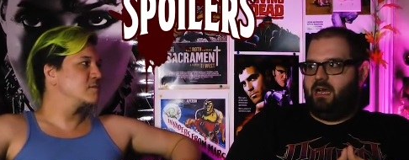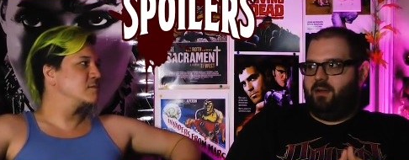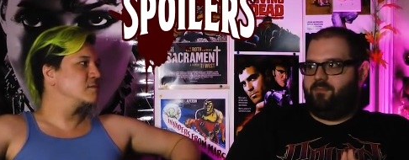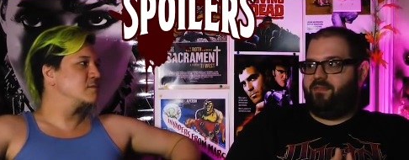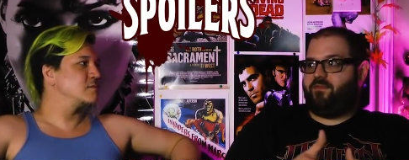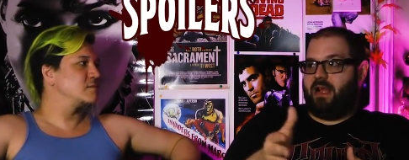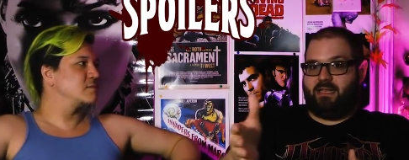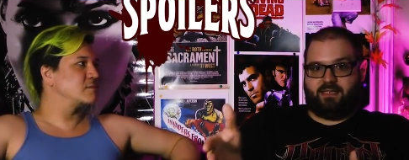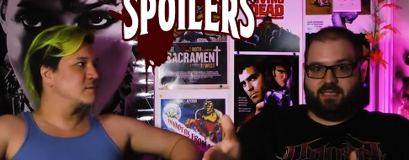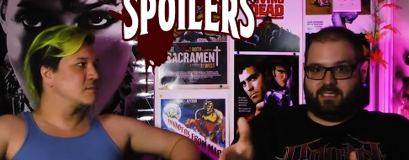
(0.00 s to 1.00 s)
Speaker 1: uh,
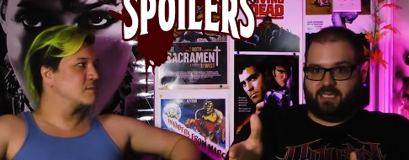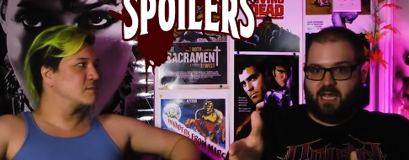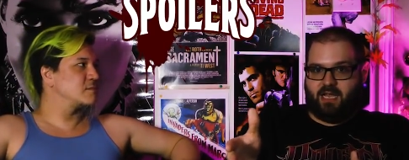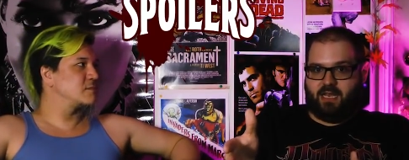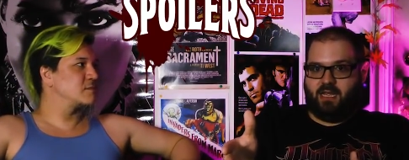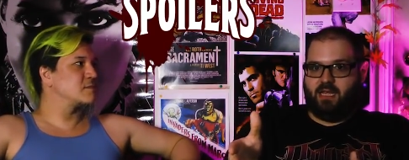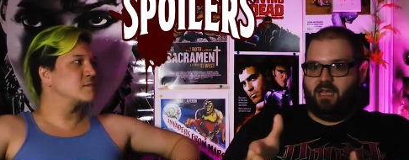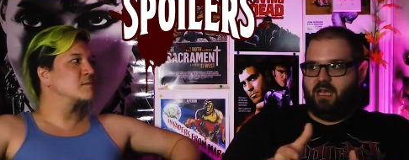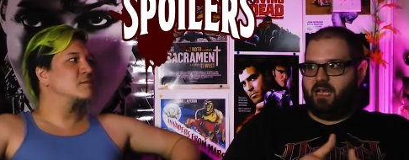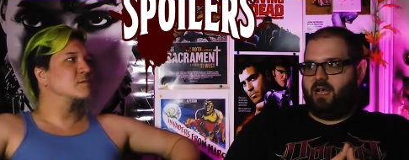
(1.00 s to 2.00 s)
befriends the son.
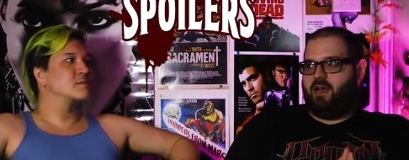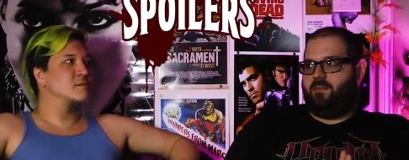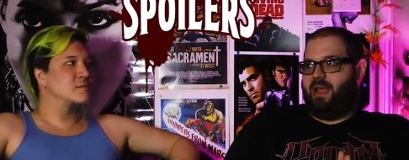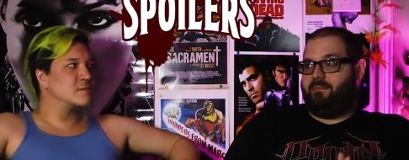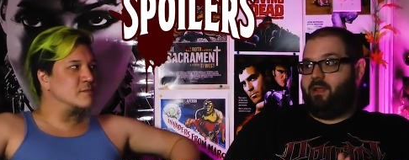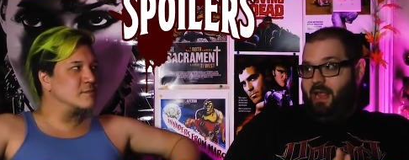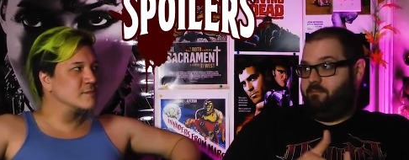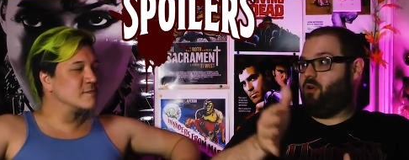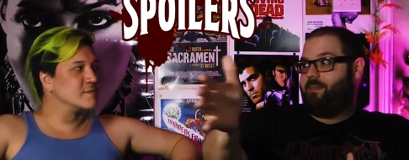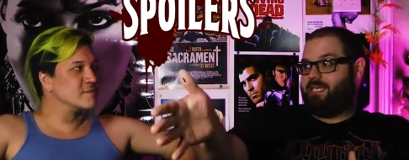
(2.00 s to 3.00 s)
Um, and
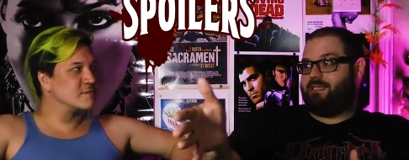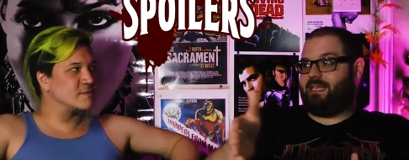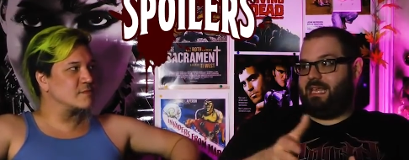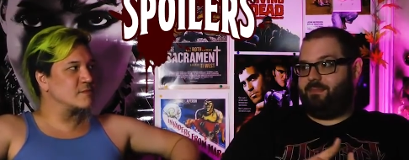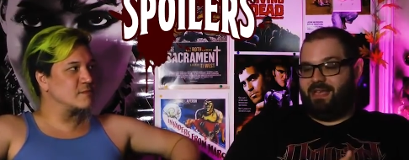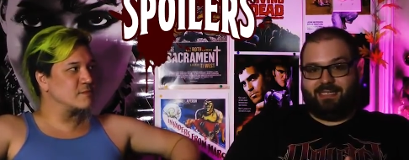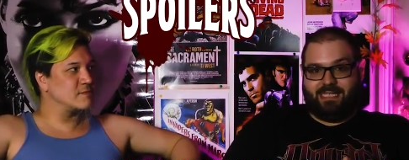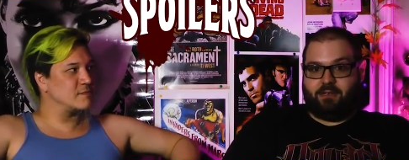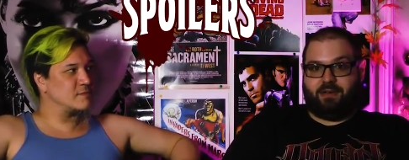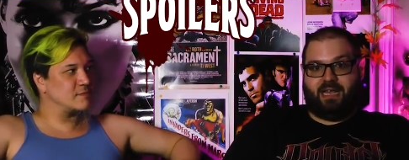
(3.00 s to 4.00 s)
and promises to keep his
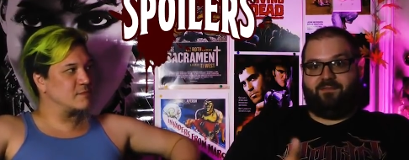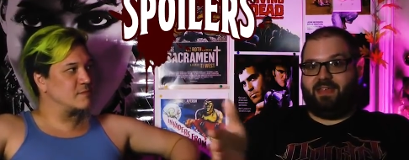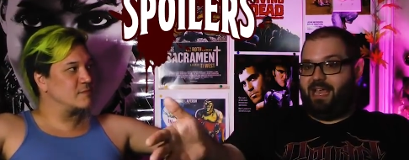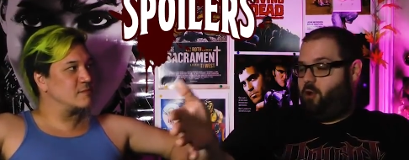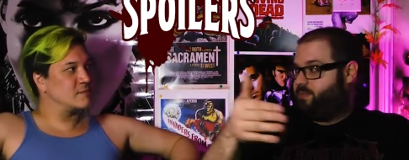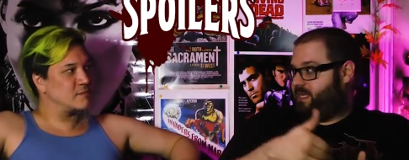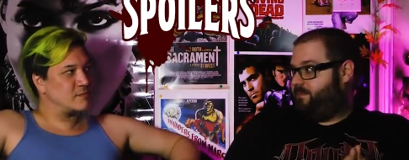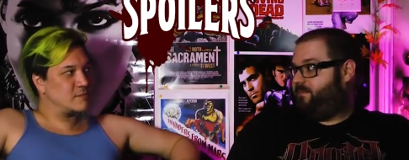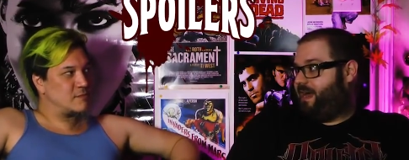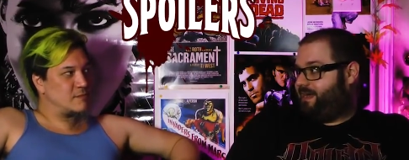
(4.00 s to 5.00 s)
secret if he helps
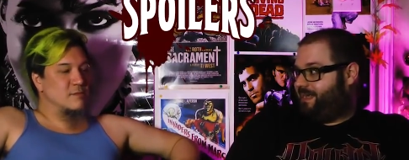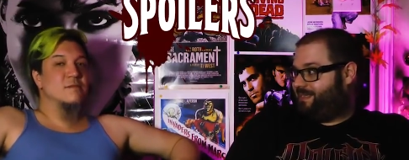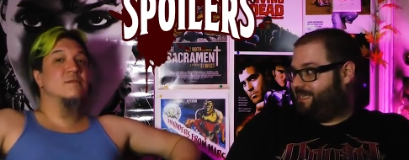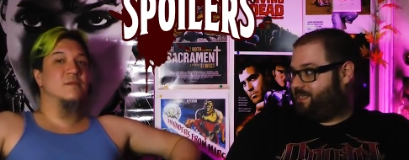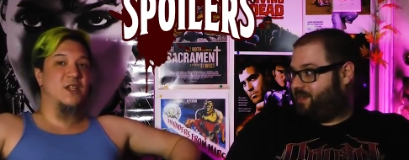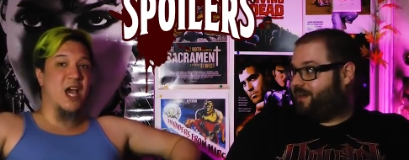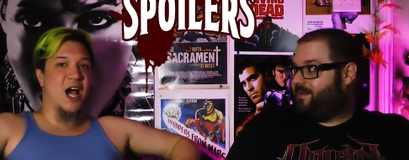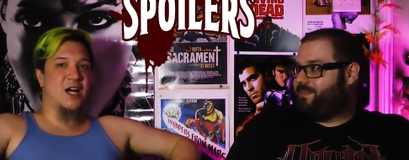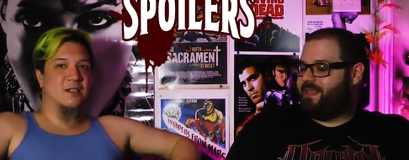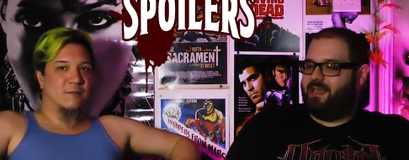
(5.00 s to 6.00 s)
him find his sister.
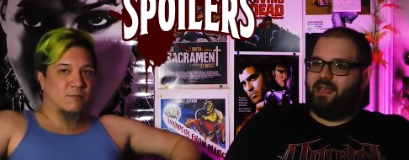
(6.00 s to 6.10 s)
Yeah,